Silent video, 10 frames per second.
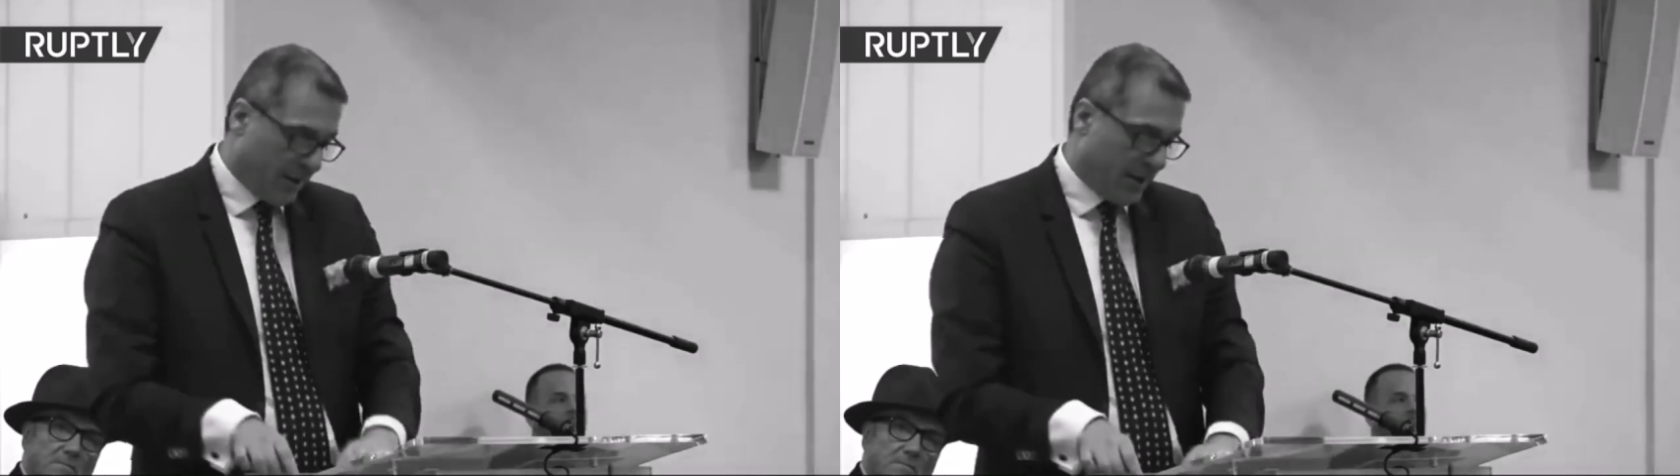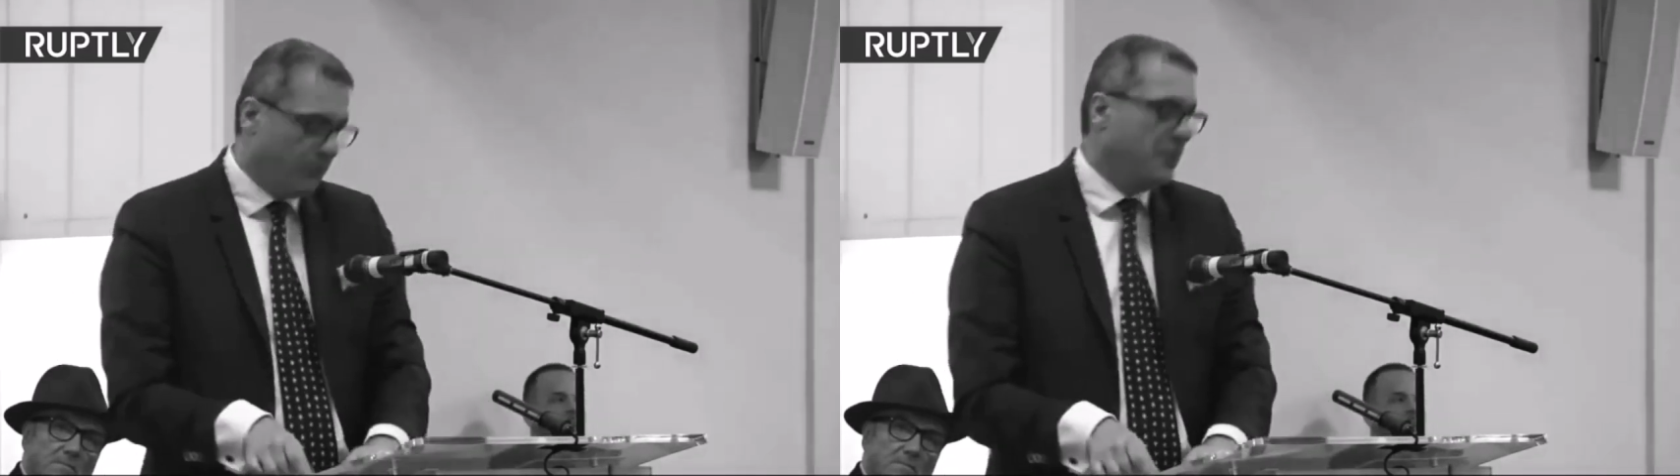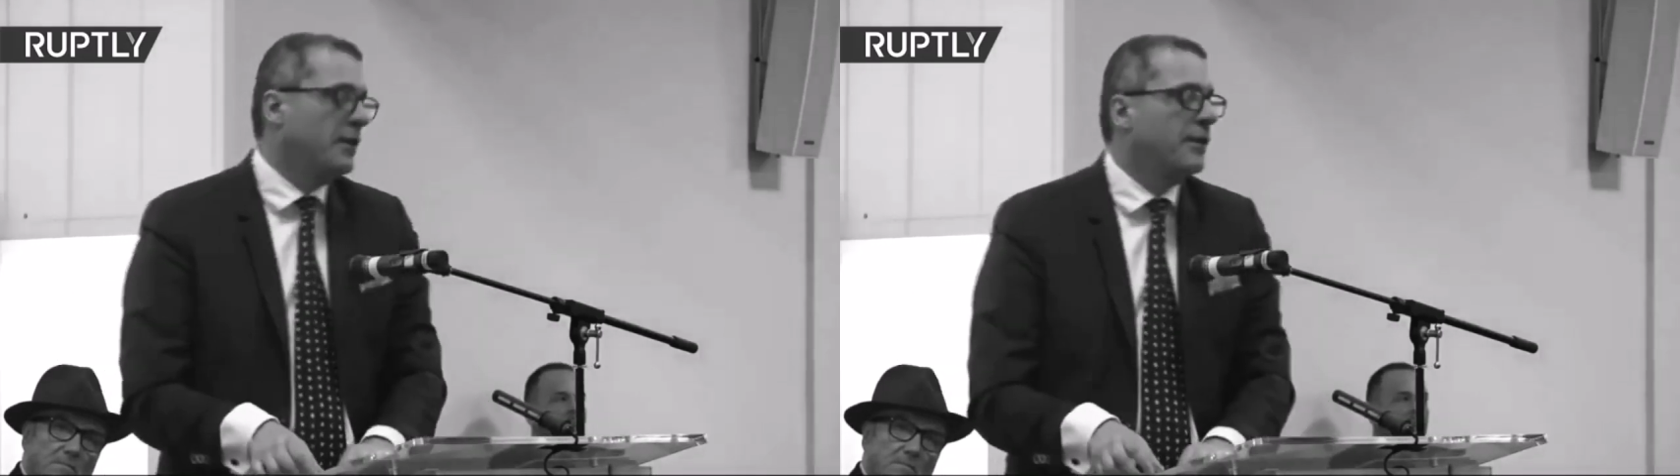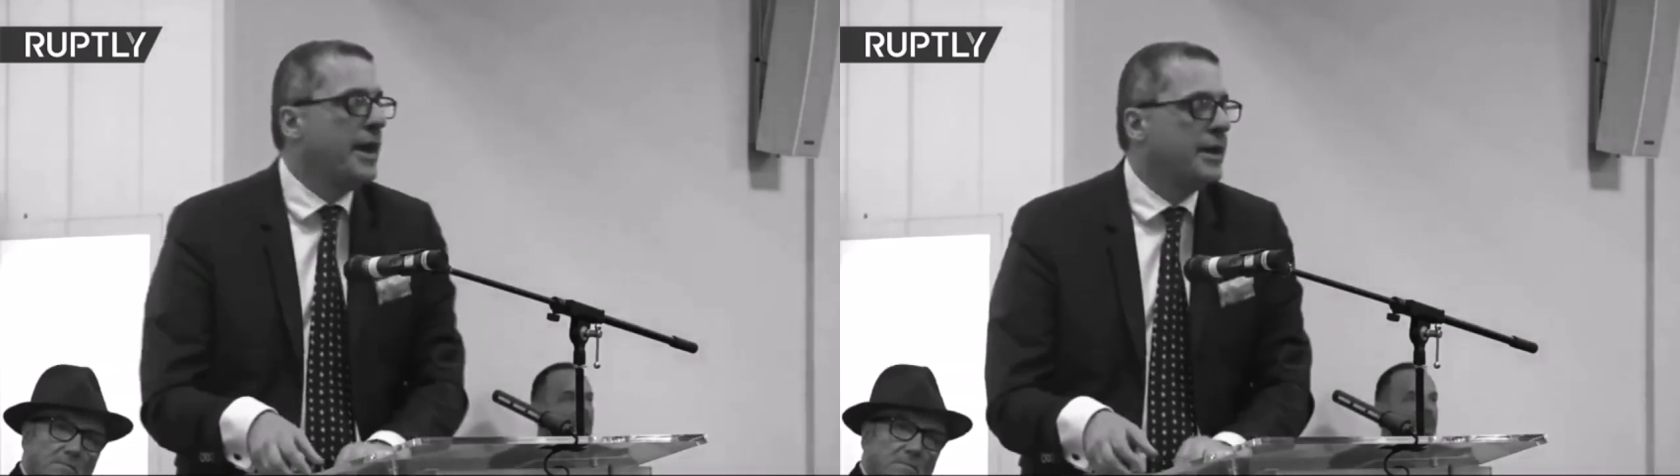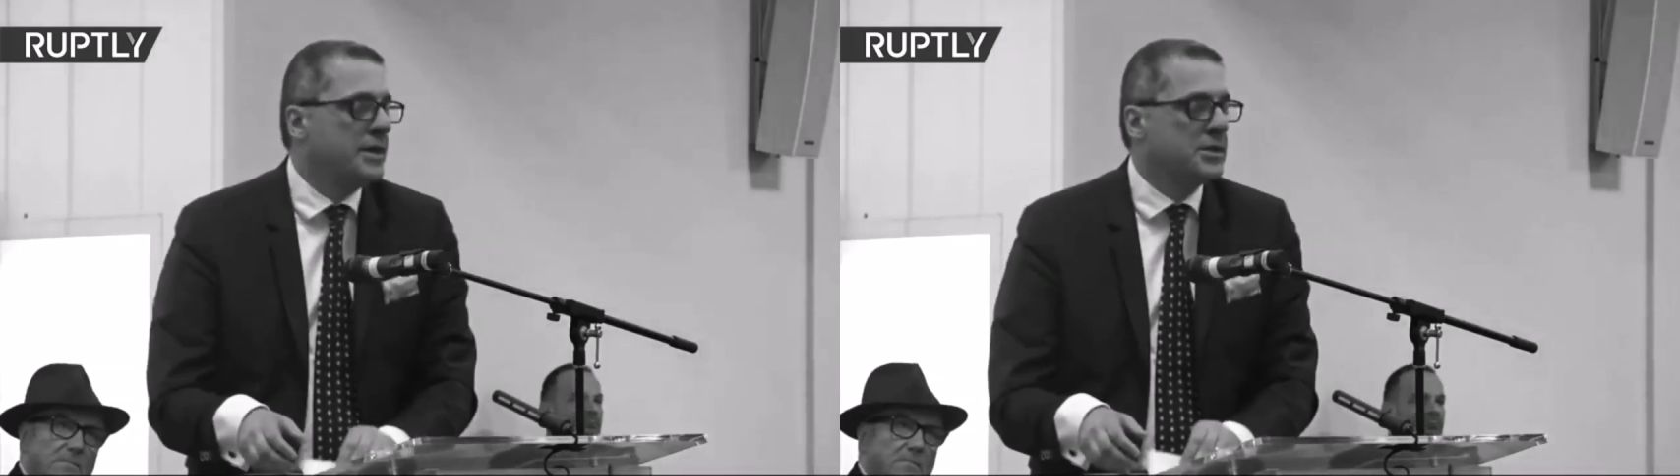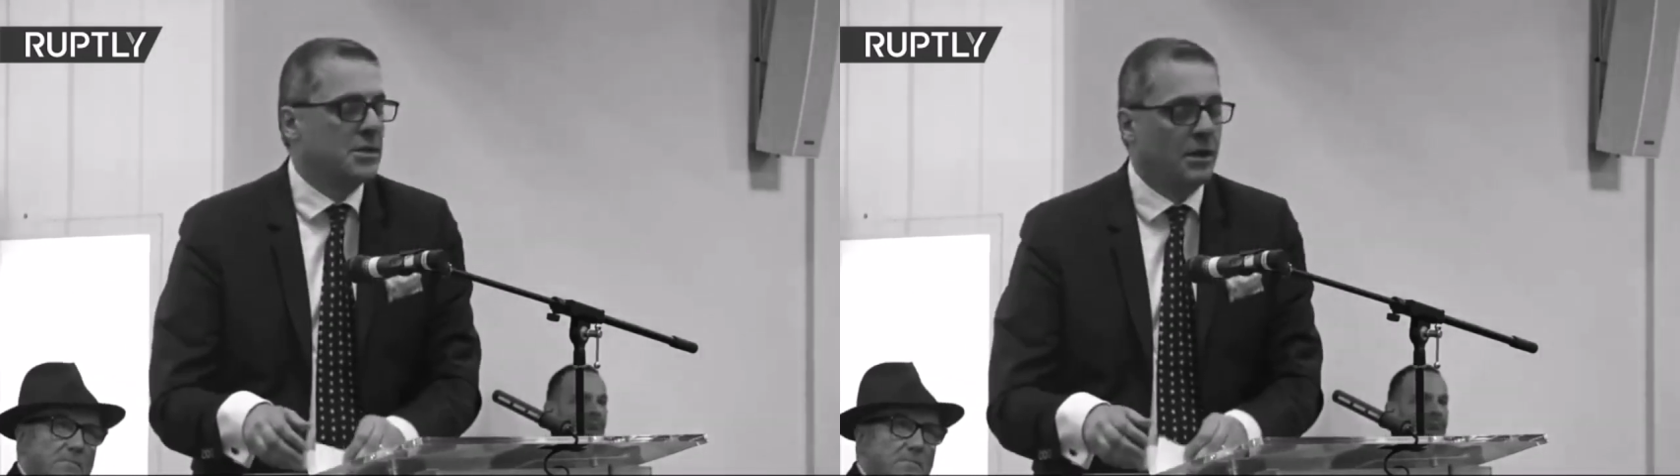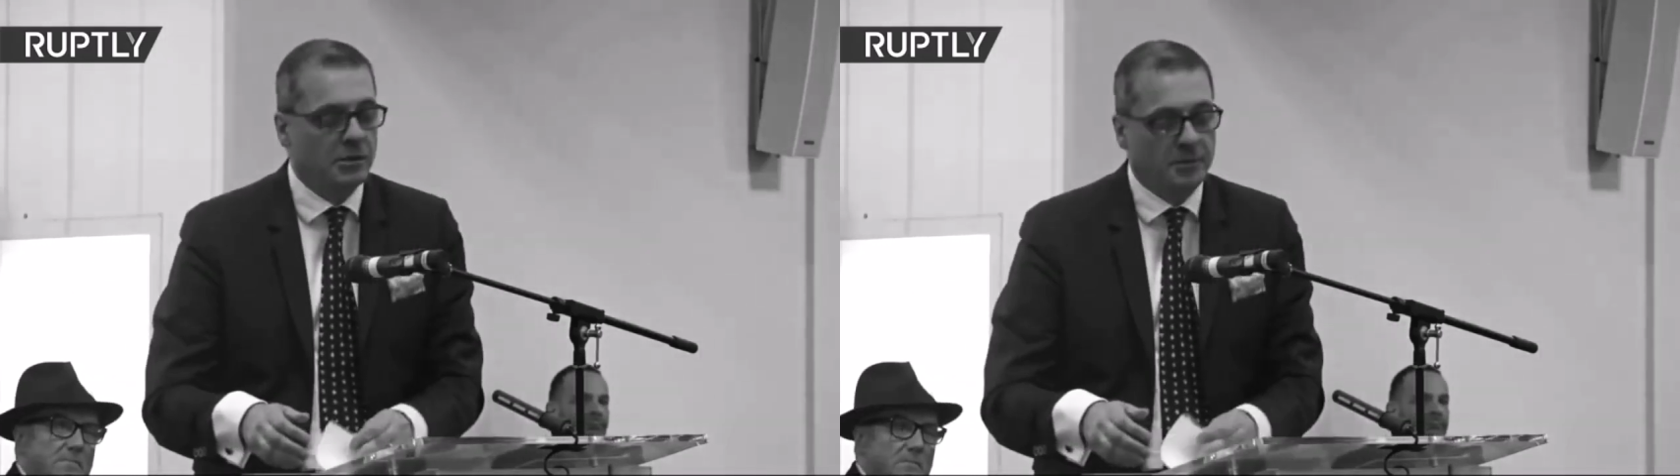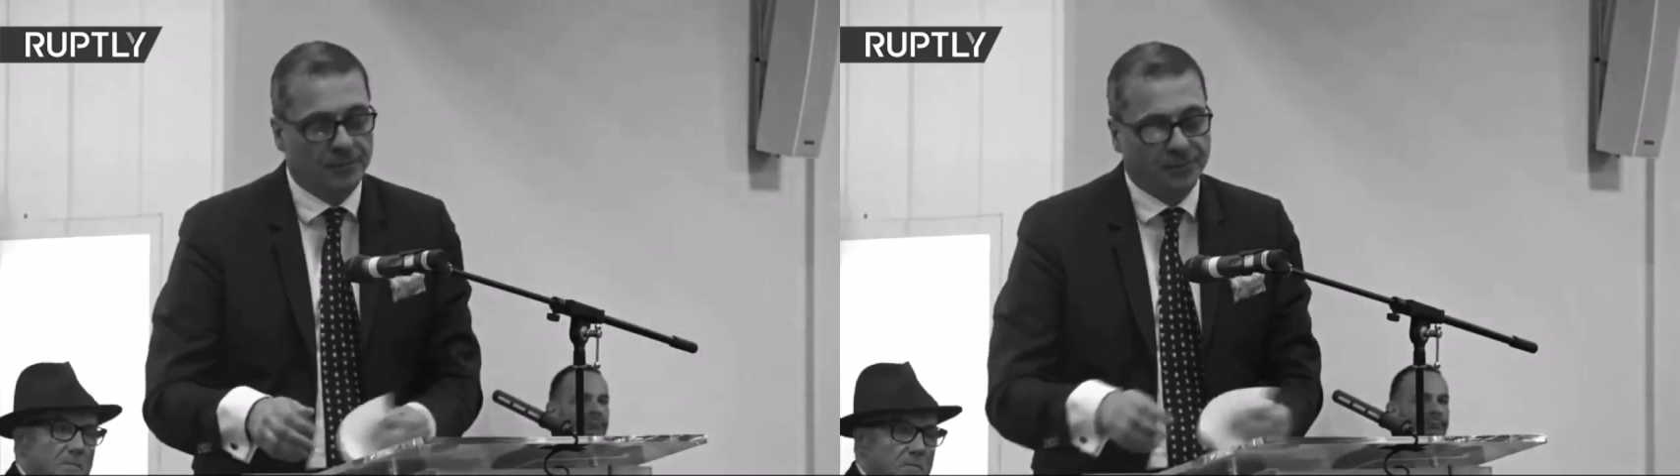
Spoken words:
given that that is so,